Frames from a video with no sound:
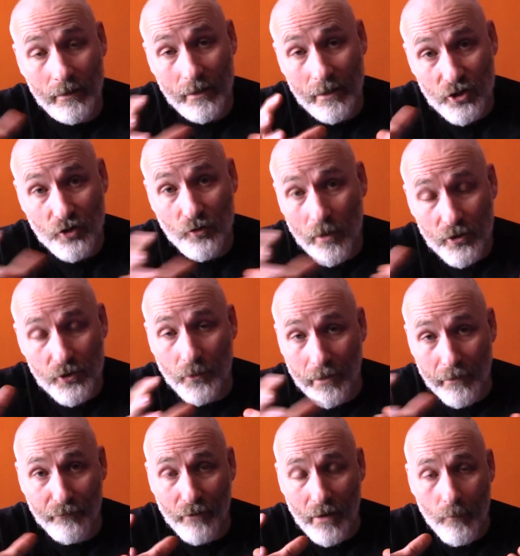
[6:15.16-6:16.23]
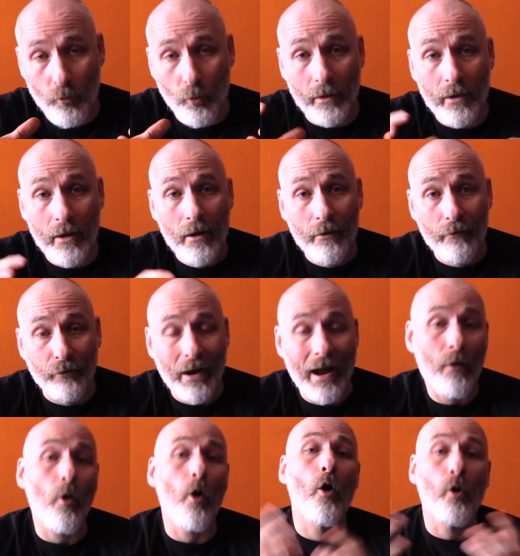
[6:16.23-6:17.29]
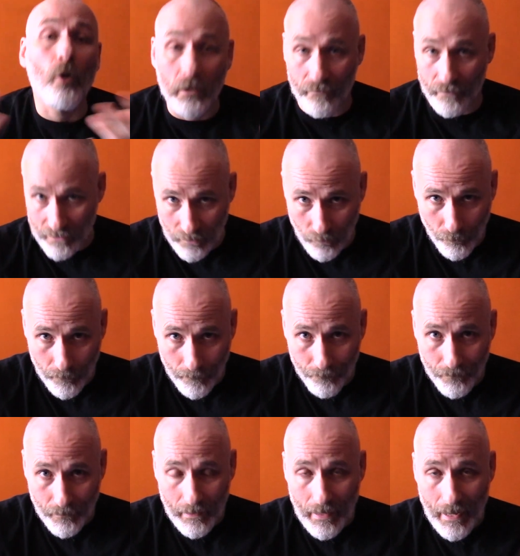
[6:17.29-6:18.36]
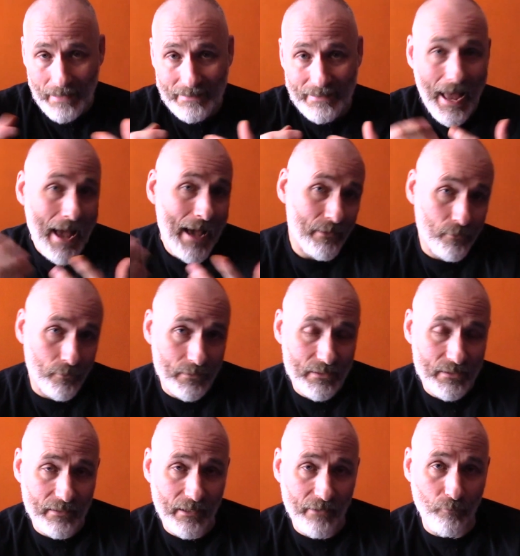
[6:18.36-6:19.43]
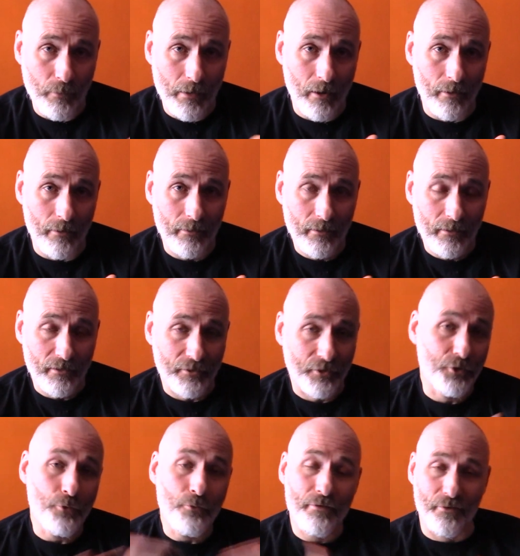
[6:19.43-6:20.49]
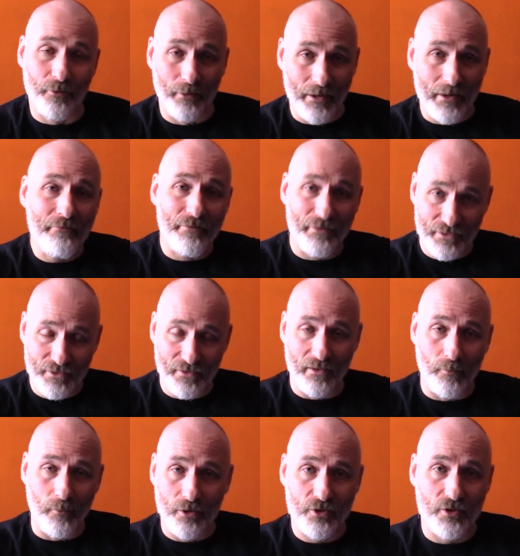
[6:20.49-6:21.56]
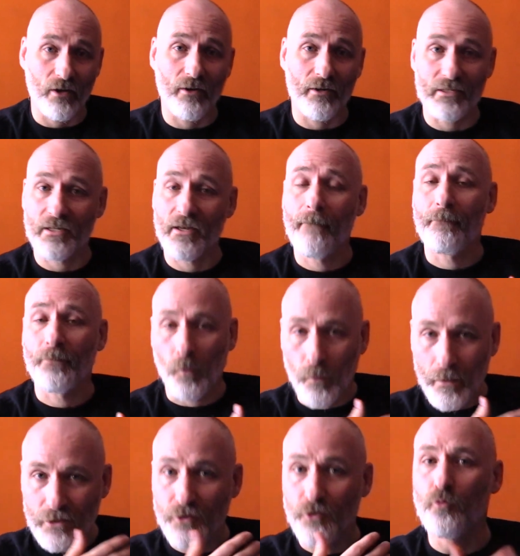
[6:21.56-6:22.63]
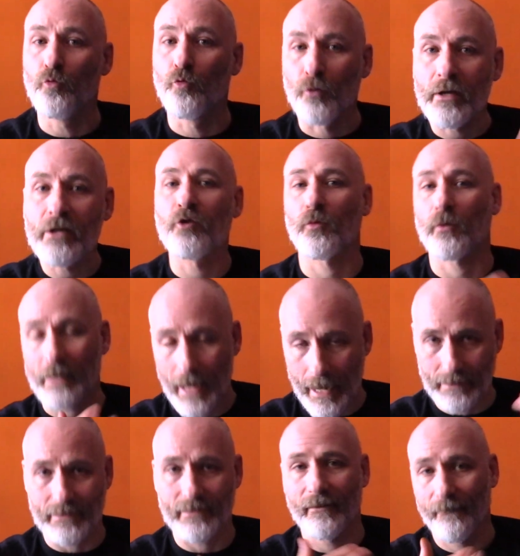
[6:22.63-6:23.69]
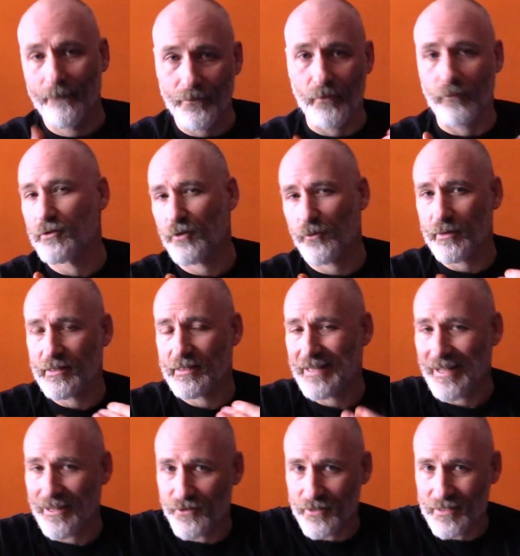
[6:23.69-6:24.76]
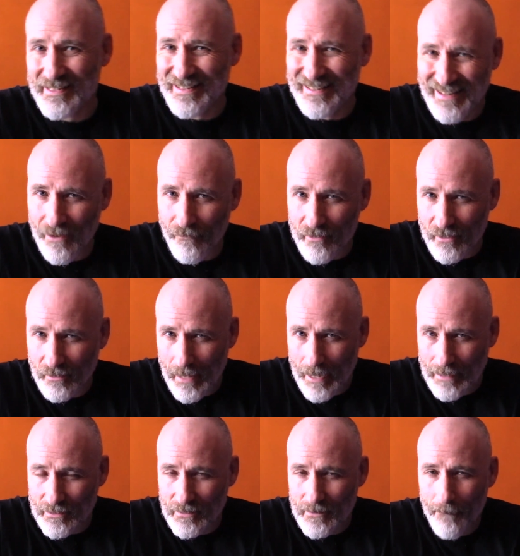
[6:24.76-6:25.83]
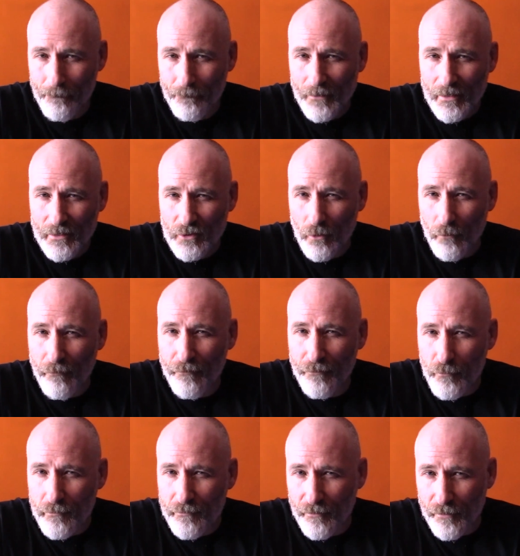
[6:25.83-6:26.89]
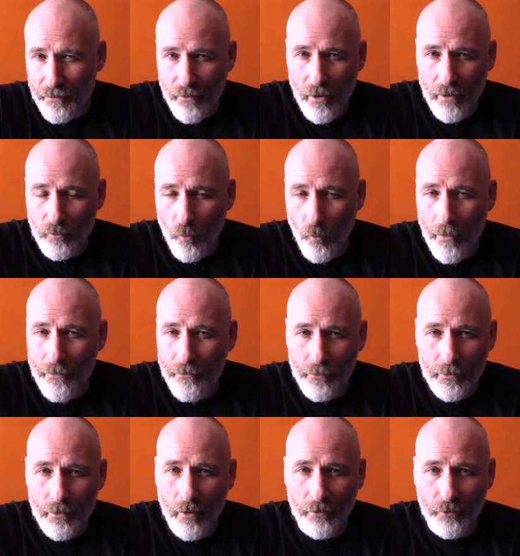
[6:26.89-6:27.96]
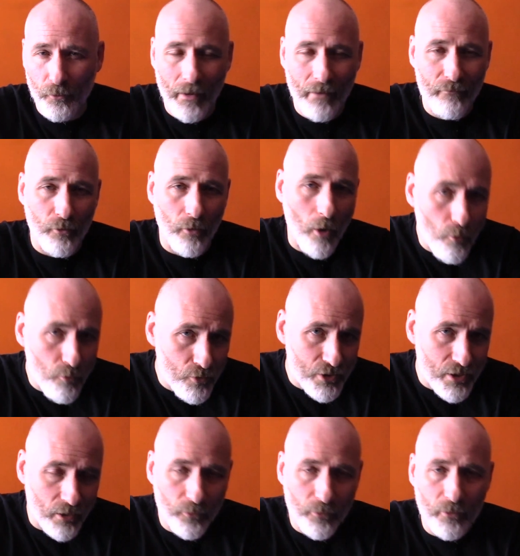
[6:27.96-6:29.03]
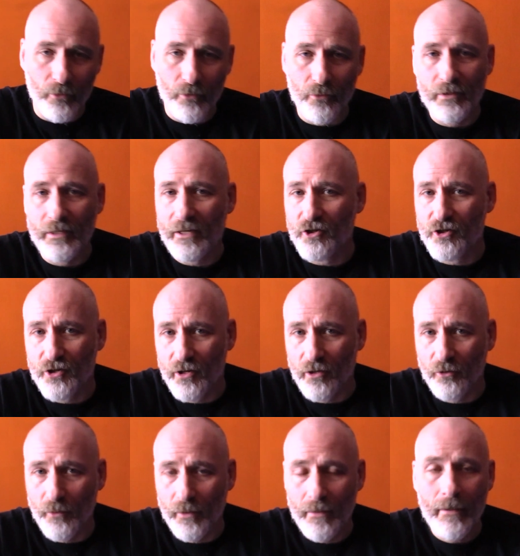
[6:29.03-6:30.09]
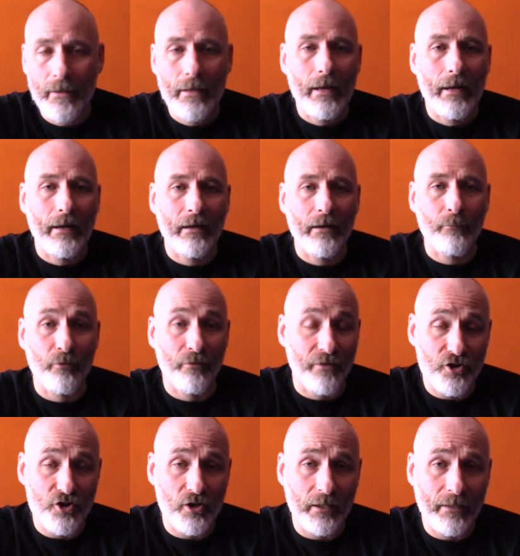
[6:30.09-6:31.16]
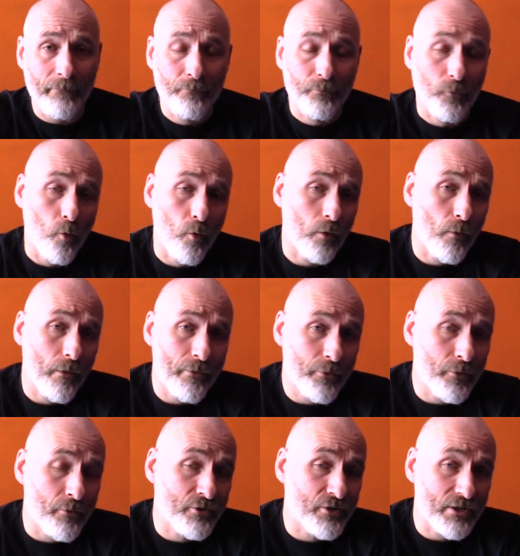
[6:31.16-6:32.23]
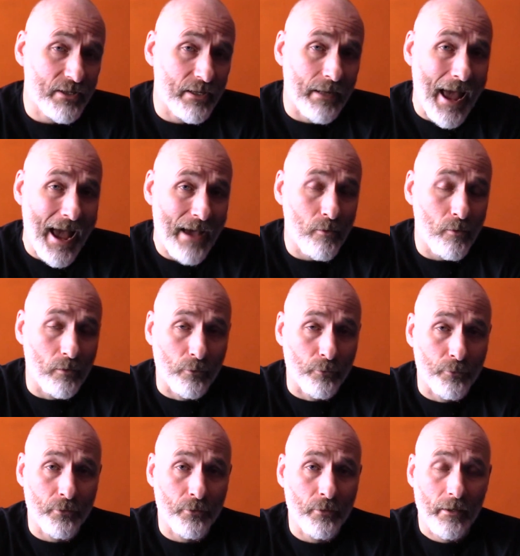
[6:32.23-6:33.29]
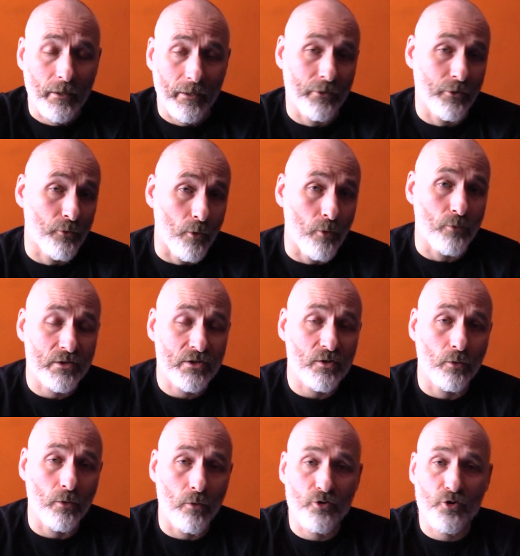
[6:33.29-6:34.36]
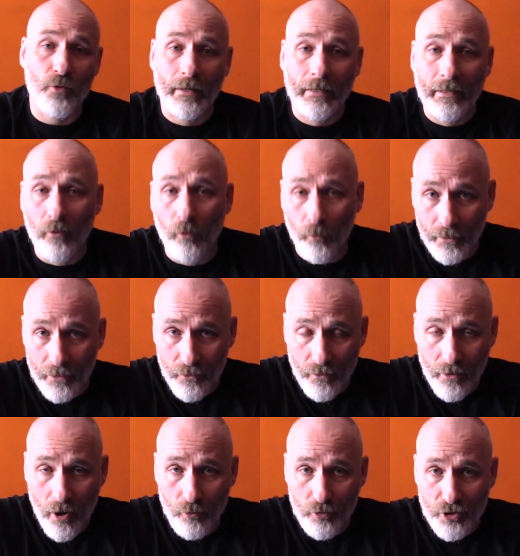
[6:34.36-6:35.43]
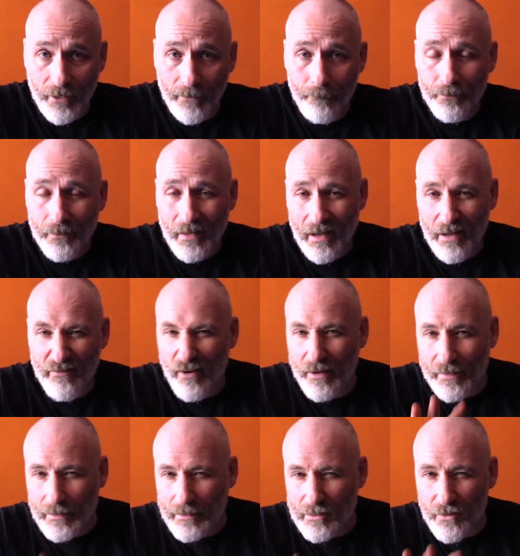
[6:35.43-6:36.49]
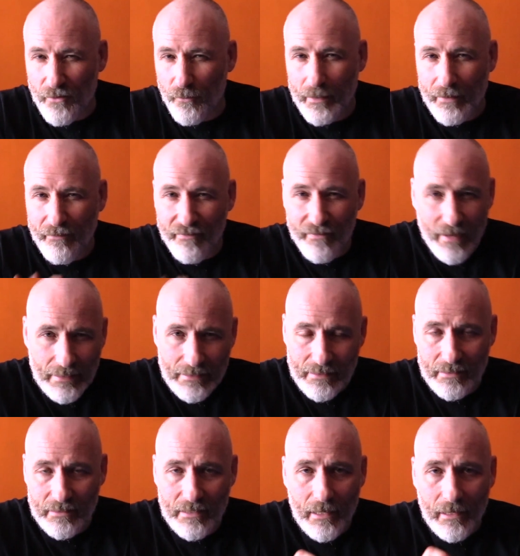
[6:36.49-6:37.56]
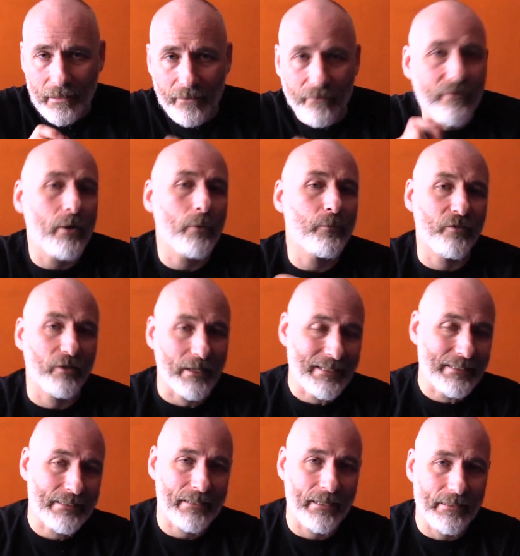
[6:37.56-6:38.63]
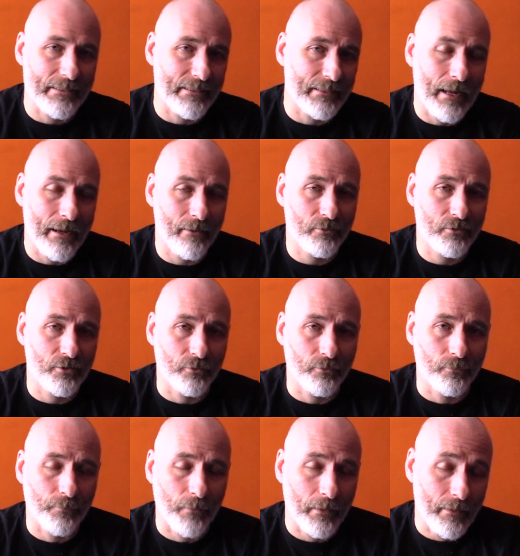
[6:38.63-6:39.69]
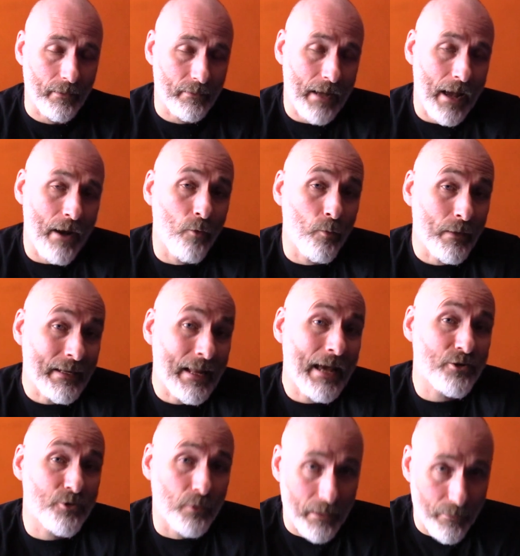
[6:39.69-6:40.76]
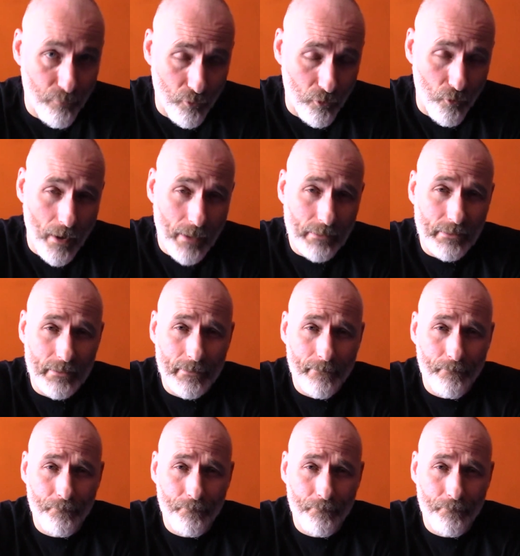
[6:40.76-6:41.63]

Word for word: a structure and a framework for how all of us learn. As adults, if we are youth or infants to the martial arts, we do recreate those three stages nevertheless. So food for thought, whether or not you have your own children or you teach children uh, professionally, or whether you're just an adult learner in your own solo training or in your coaching. I find these three phases give helpful insights in how to, into how we naturally progress.